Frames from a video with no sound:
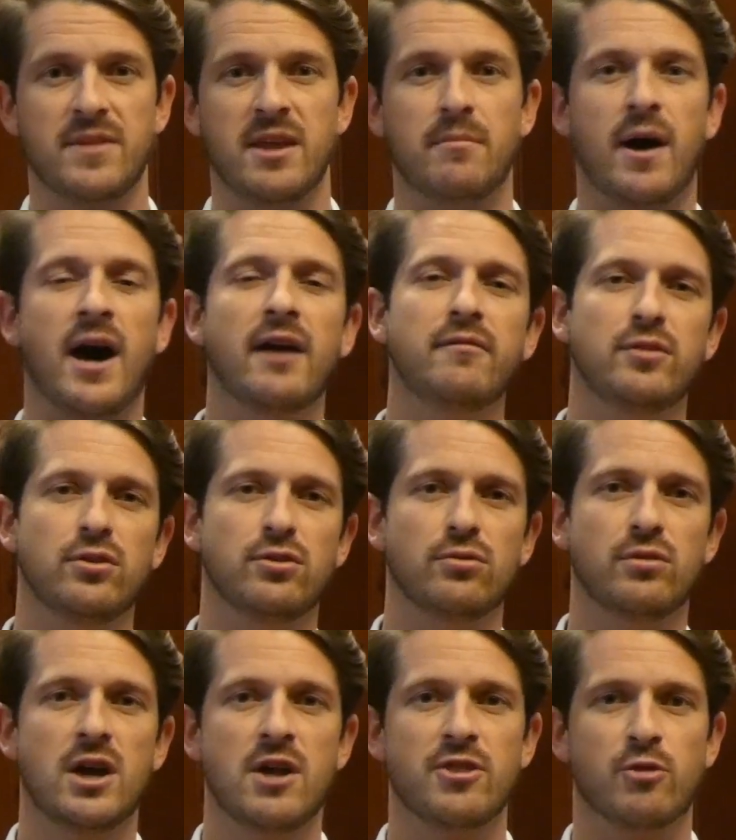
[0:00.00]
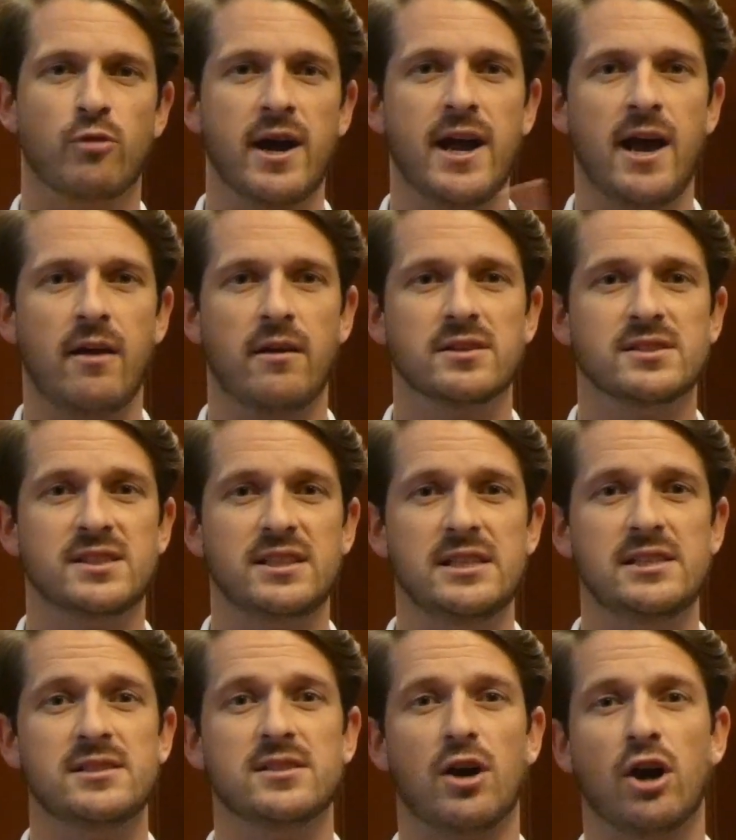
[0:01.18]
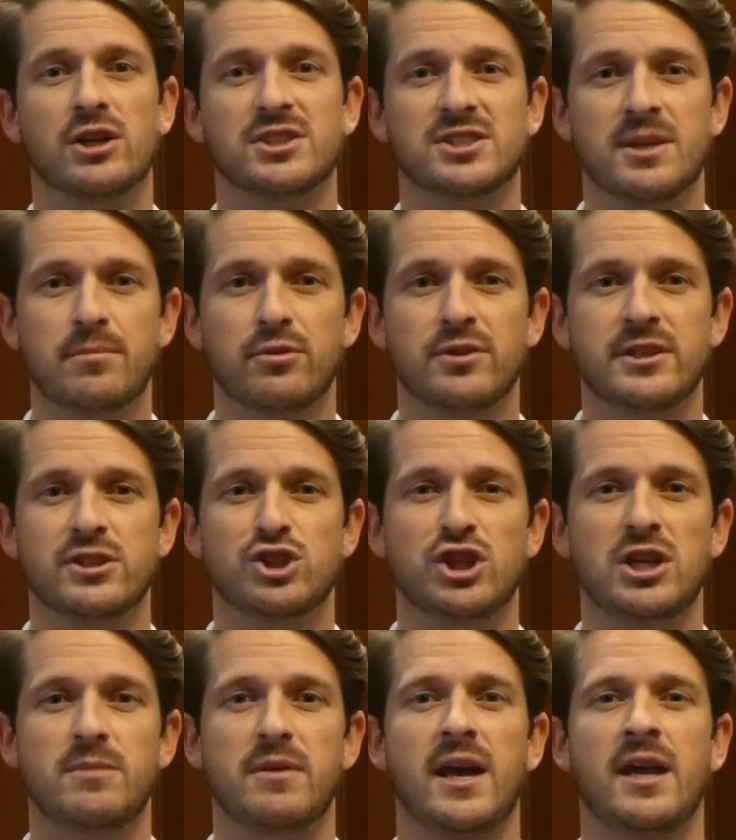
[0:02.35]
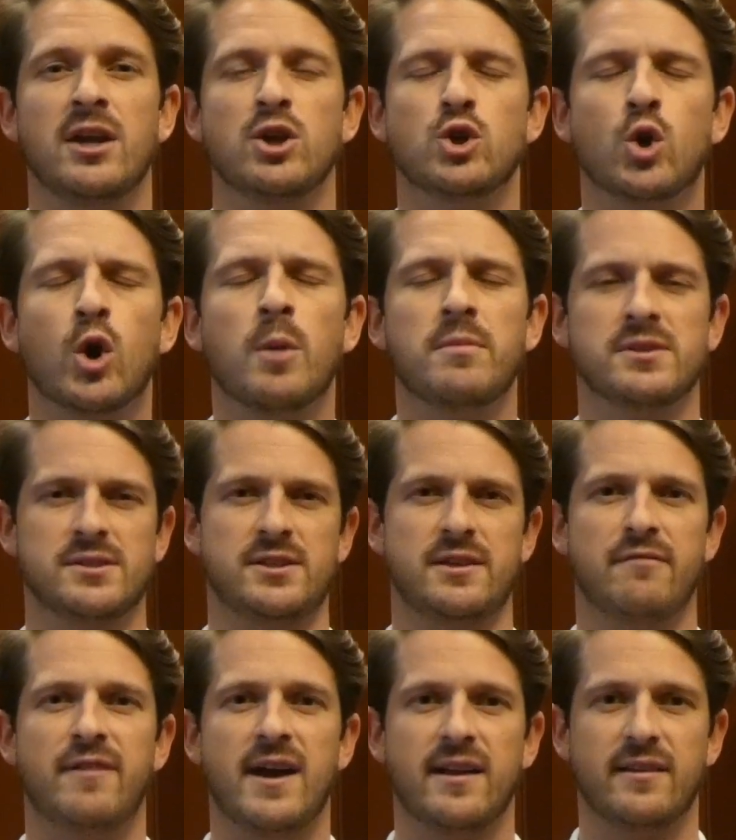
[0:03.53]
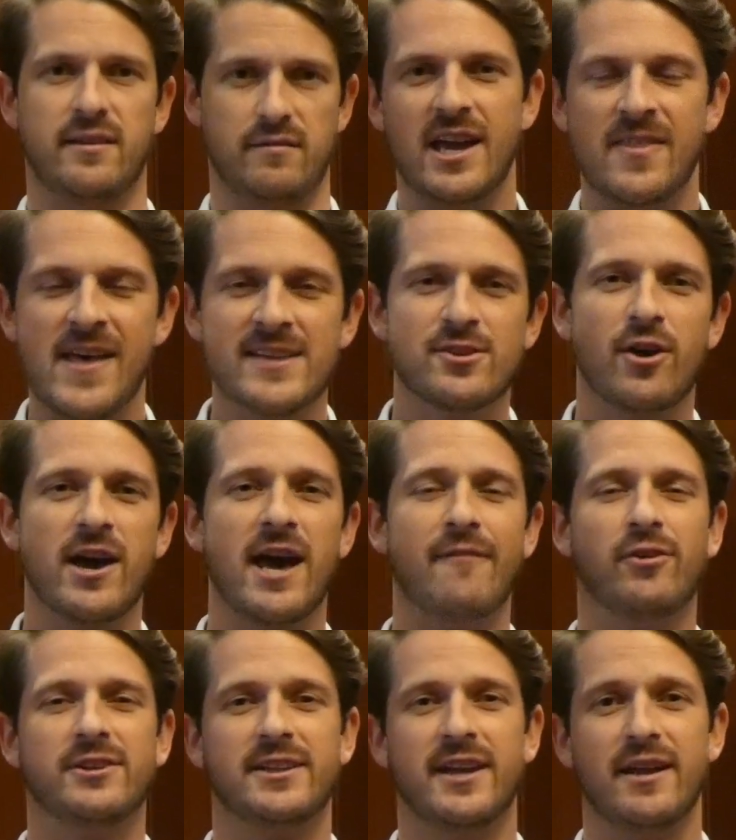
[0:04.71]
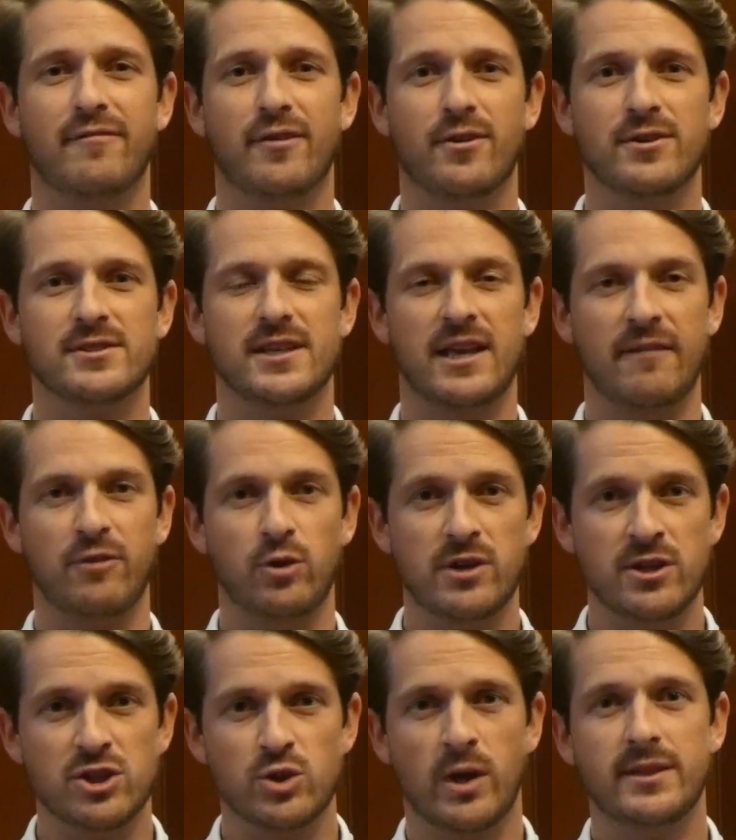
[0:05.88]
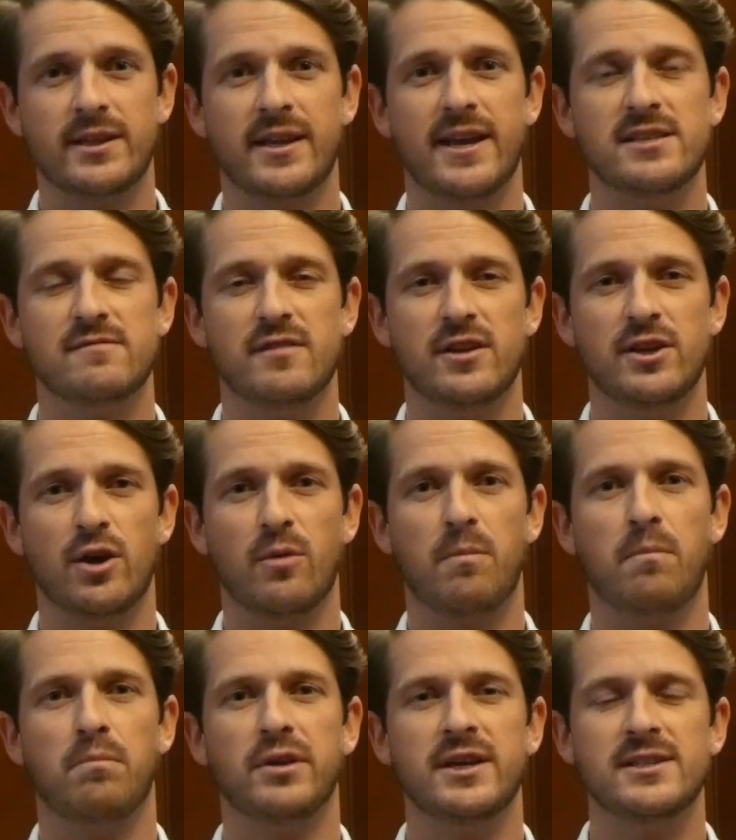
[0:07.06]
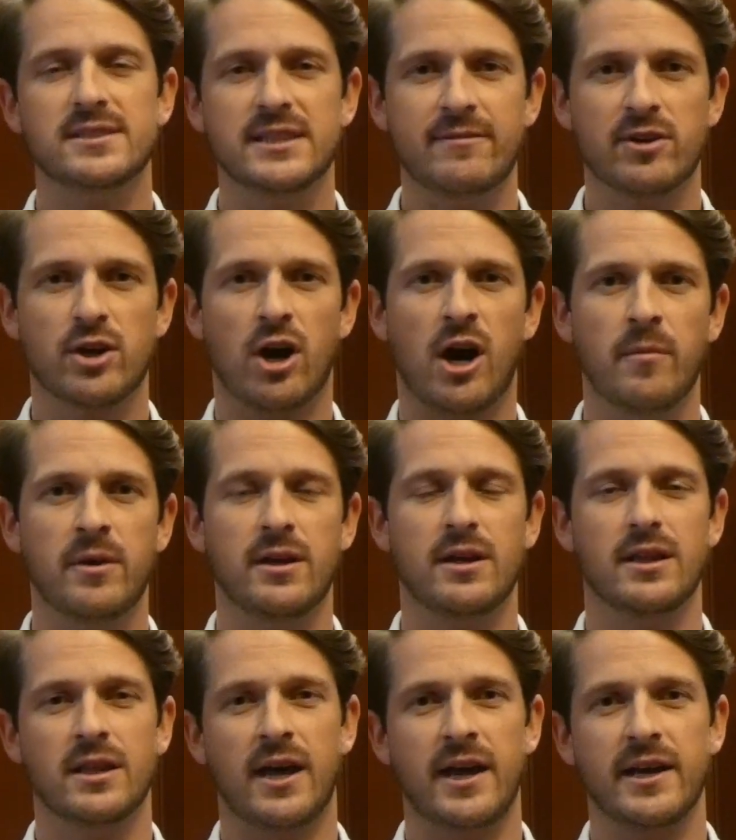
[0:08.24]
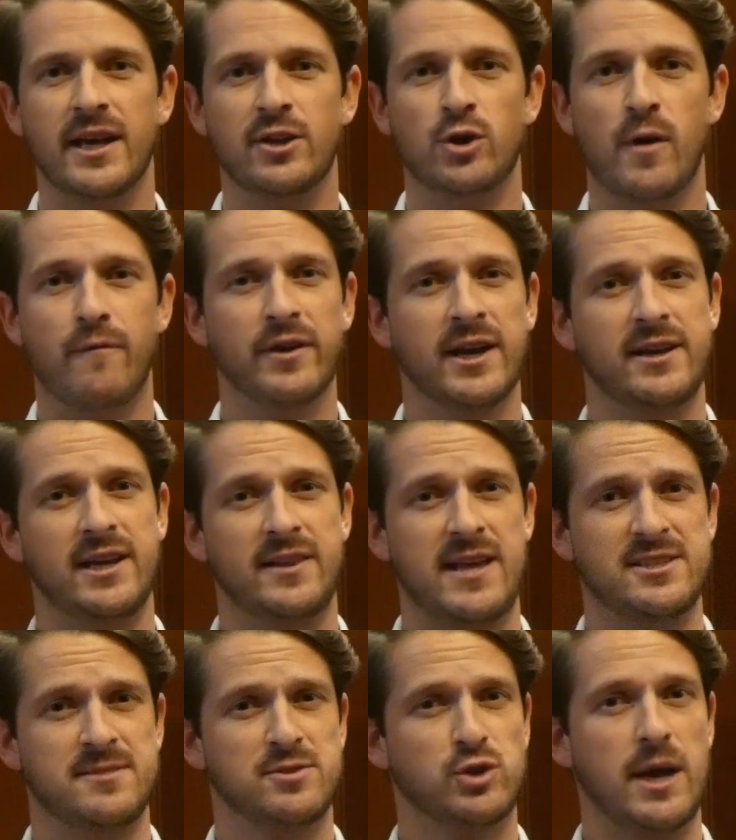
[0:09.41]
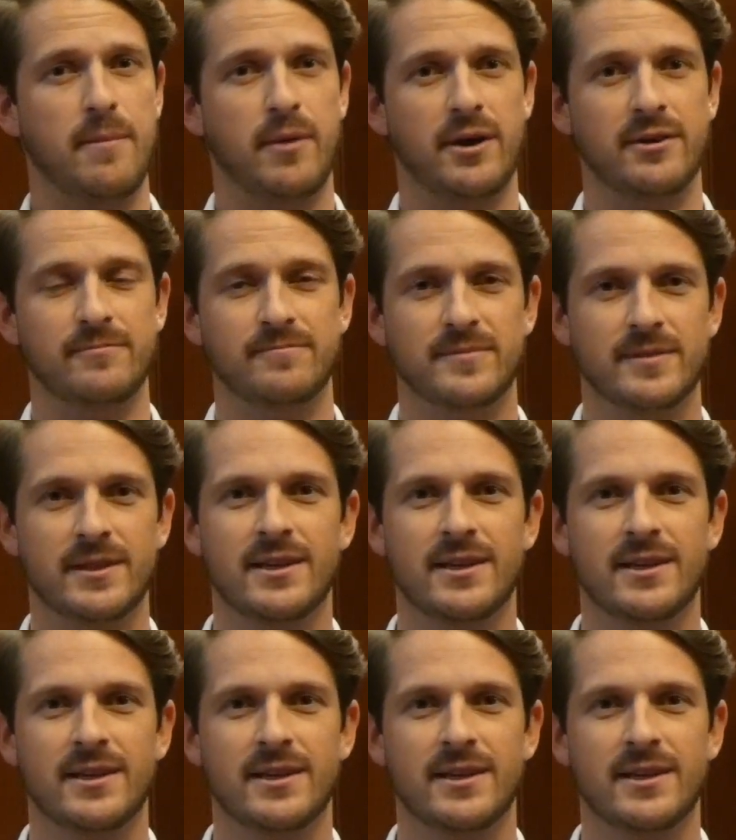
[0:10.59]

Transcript: In my view, the right LLCs are simple and cheap and enormously effective. And that's all I had for today, folks. If you enjoyed today's video, please leave a comment, like, and don't forget to hit that subscribe button.